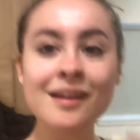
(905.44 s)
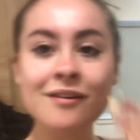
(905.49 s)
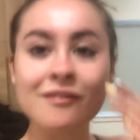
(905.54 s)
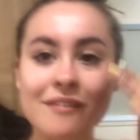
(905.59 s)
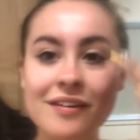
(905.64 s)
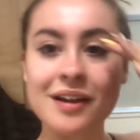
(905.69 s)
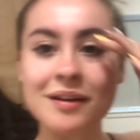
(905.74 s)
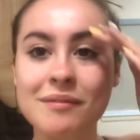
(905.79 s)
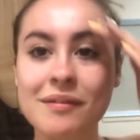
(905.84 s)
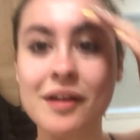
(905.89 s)

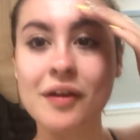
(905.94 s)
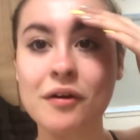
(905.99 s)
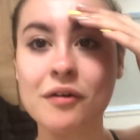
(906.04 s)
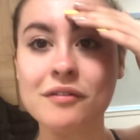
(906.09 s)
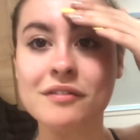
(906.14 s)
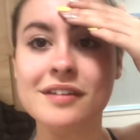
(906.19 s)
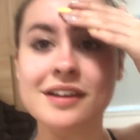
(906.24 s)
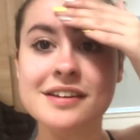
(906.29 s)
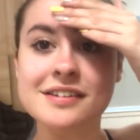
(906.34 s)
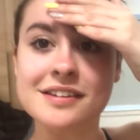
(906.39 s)
Where I'm like
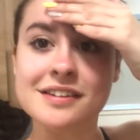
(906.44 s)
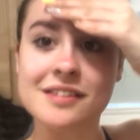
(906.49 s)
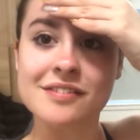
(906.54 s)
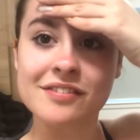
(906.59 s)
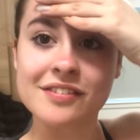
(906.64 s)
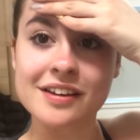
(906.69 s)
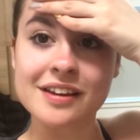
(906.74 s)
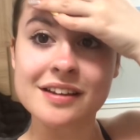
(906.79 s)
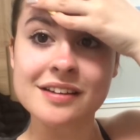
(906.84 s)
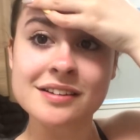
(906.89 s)
all red in the
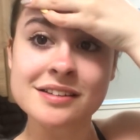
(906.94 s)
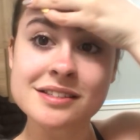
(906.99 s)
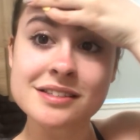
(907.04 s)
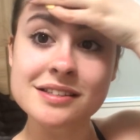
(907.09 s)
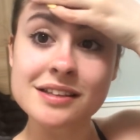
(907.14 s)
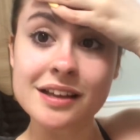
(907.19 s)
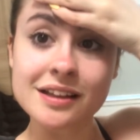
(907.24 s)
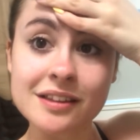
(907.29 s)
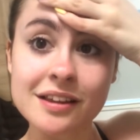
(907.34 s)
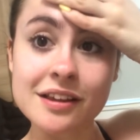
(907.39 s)

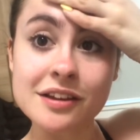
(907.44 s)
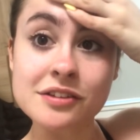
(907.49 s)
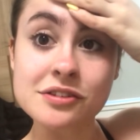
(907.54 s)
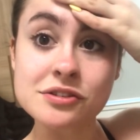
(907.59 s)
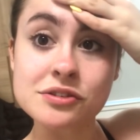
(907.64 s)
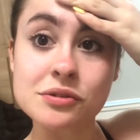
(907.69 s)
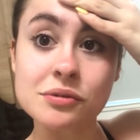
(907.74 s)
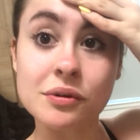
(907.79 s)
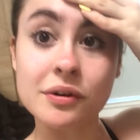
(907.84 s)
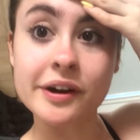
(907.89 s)
face and like
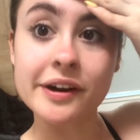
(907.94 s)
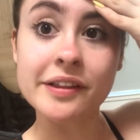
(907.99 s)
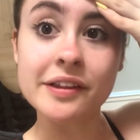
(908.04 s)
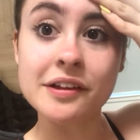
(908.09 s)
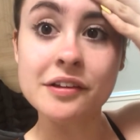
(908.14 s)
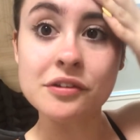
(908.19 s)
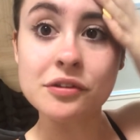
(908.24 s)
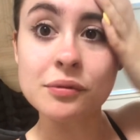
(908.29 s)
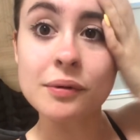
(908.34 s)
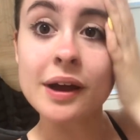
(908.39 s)
so
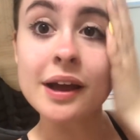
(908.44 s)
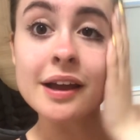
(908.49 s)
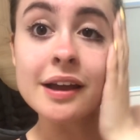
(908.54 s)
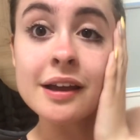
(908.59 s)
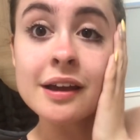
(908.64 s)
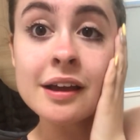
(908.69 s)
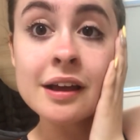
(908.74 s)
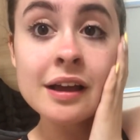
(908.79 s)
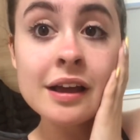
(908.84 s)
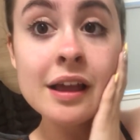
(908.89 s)
oily and
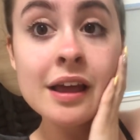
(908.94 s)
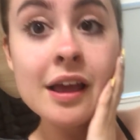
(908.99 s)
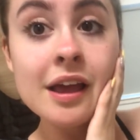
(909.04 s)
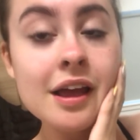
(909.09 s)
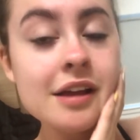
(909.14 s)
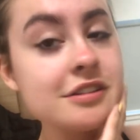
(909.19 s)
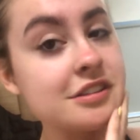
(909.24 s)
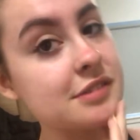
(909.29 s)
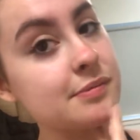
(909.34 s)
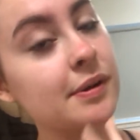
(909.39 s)
sweaty.
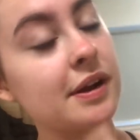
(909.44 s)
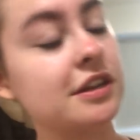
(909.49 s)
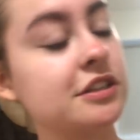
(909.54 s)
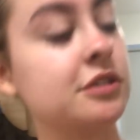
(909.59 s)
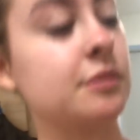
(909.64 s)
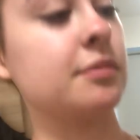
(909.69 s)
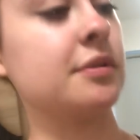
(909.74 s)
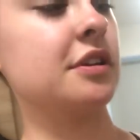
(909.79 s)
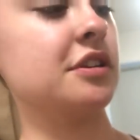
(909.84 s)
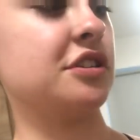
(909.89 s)
Just about to
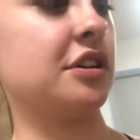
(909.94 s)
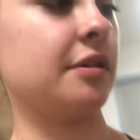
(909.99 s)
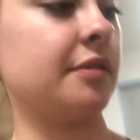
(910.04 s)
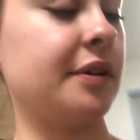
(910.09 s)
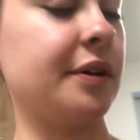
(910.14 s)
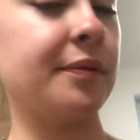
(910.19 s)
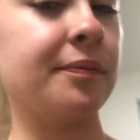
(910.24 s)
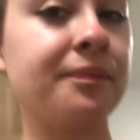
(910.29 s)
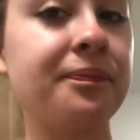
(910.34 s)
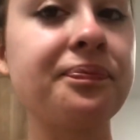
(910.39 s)
jump in the
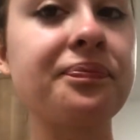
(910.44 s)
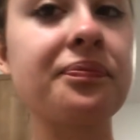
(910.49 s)
shower.